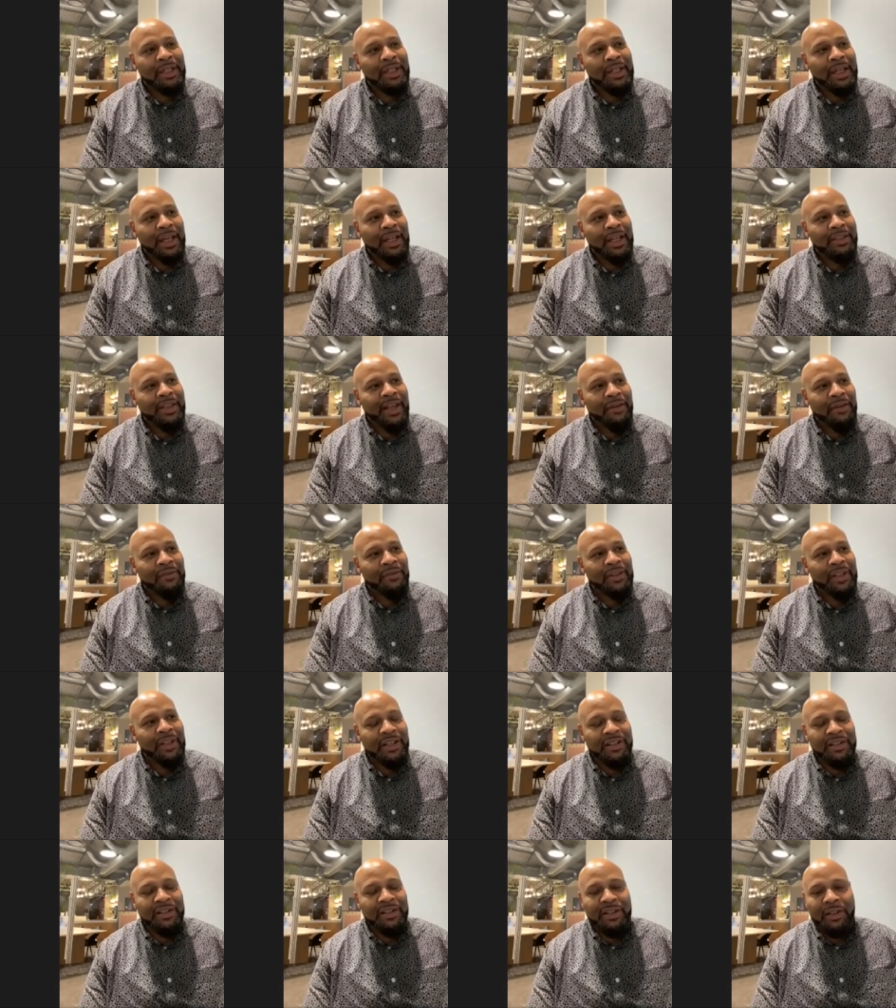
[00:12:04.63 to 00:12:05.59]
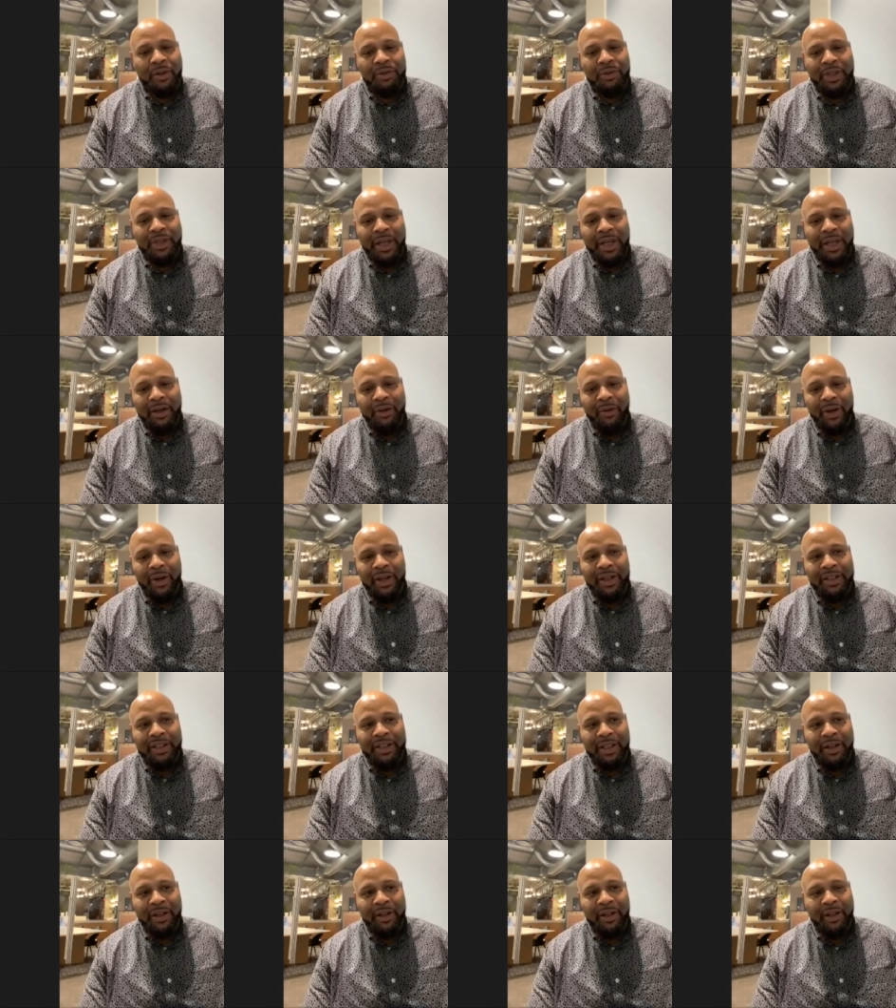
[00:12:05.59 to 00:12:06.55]
It definitely has slowed down a great
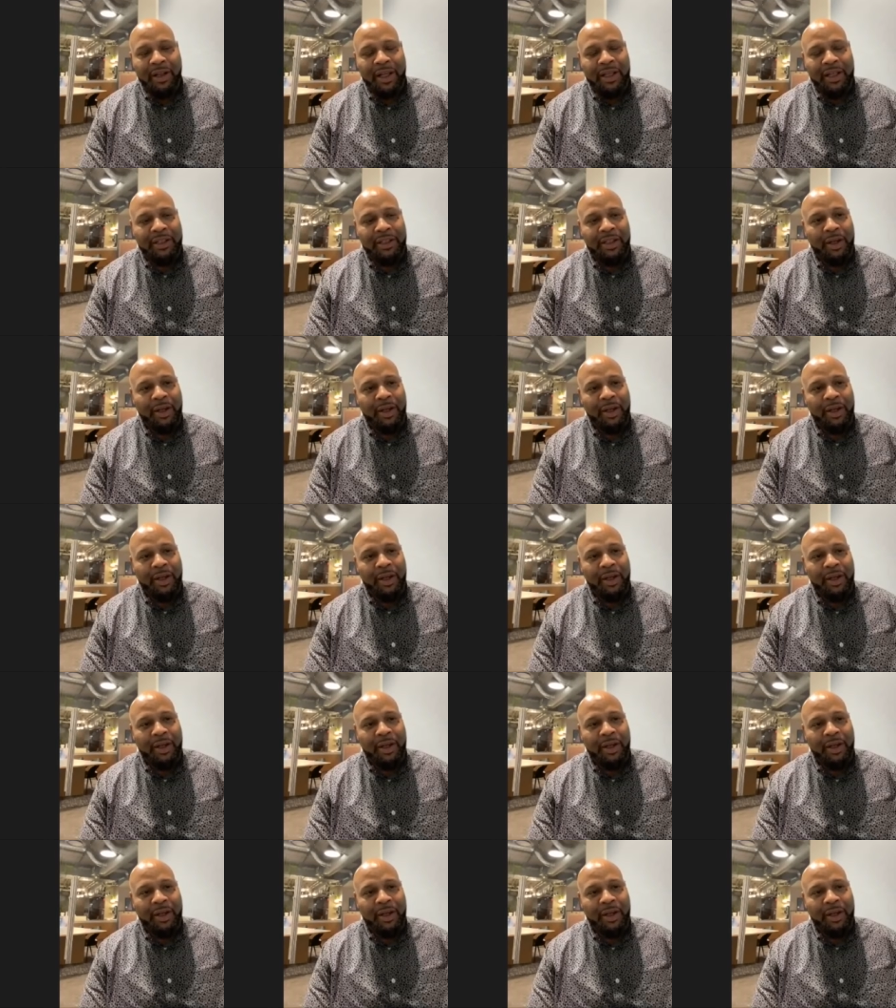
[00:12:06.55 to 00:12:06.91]
deal.